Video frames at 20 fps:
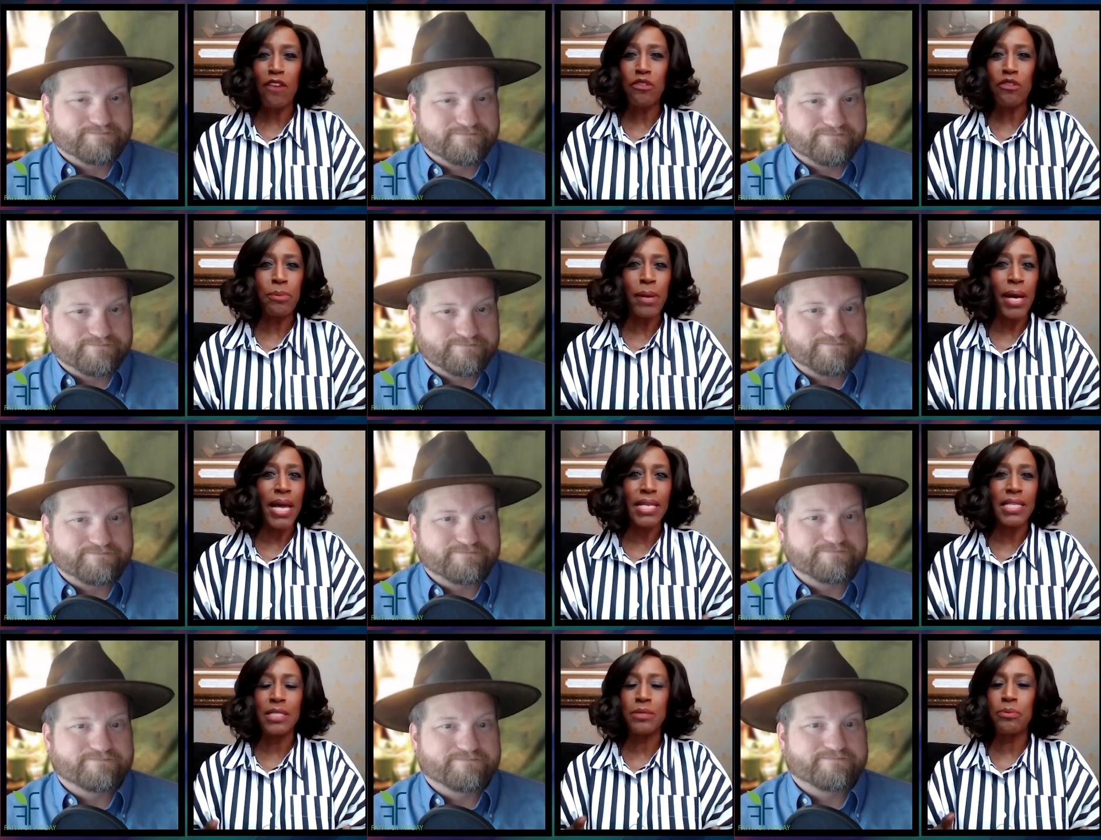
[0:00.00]

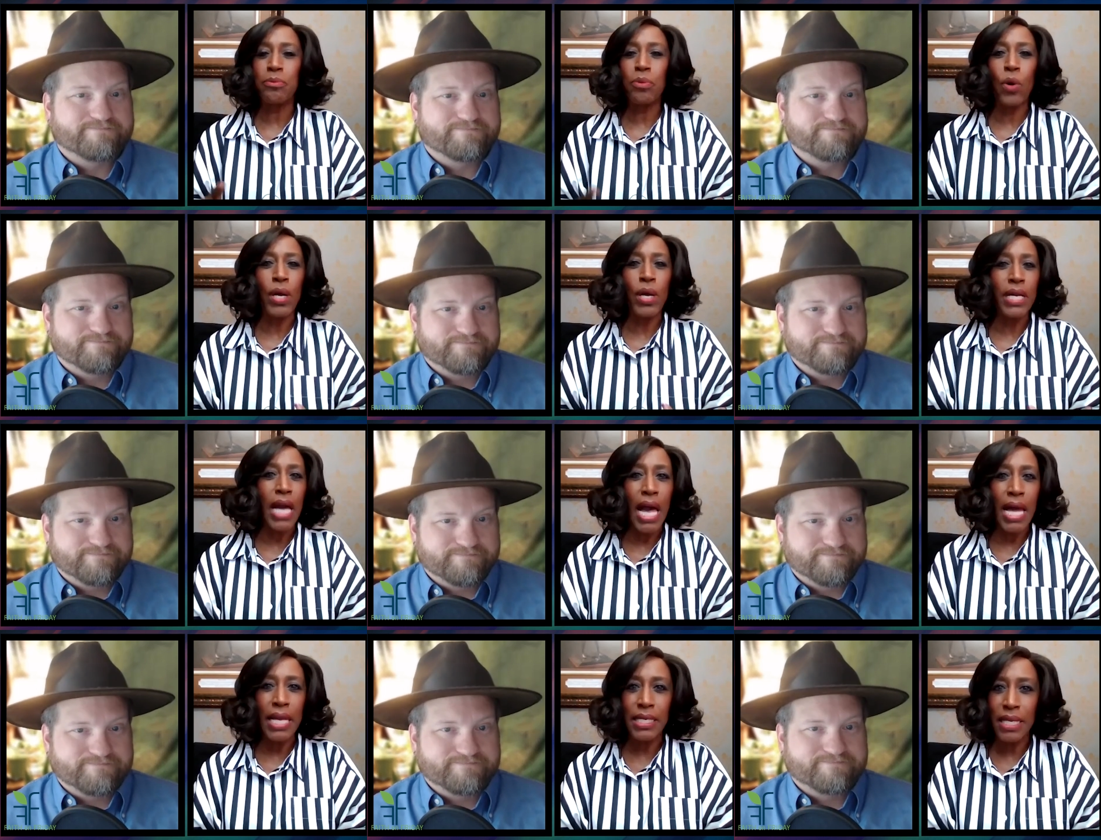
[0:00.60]
Speaker 1: Everybody's
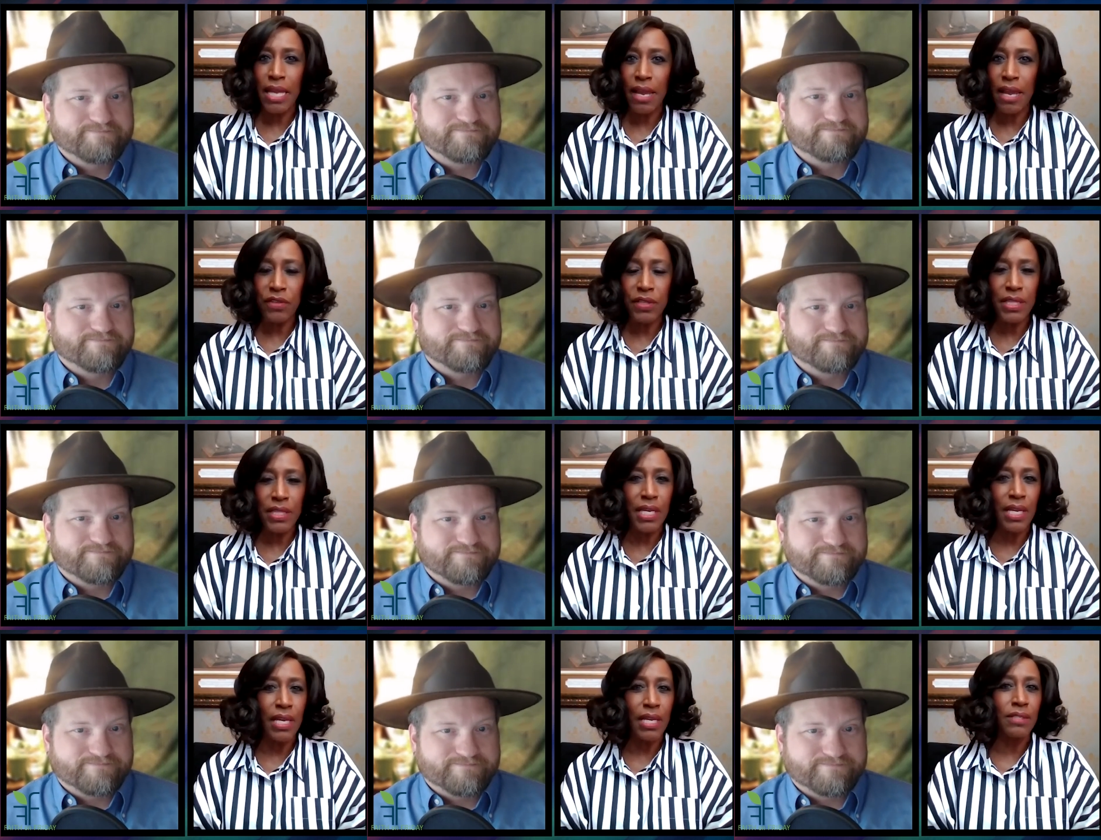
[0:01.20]
boycotting
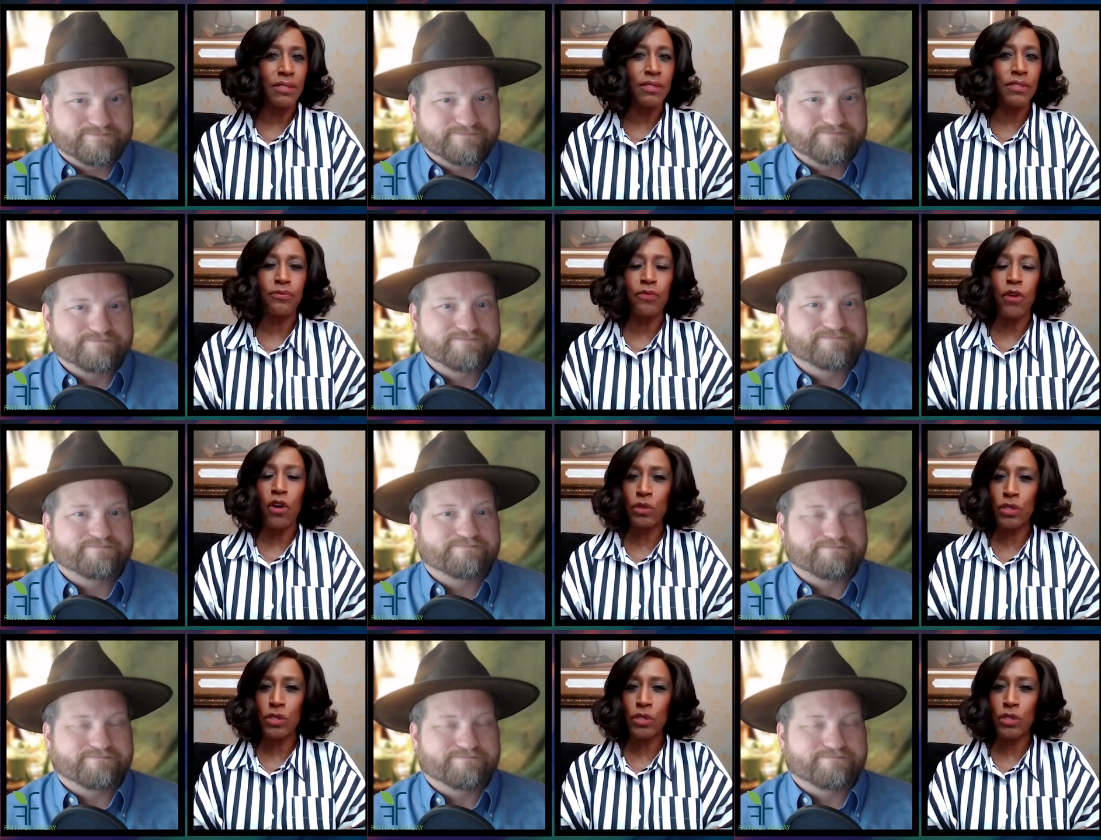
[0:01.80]
everything.